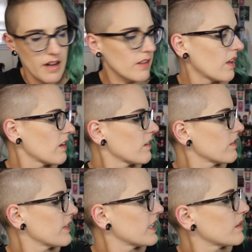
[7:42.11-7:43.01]
I
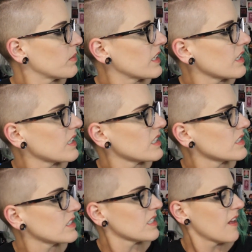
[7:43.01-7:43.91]
love it
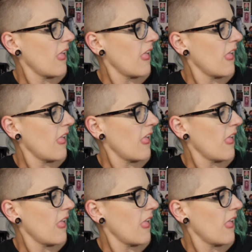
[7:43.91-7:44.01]
because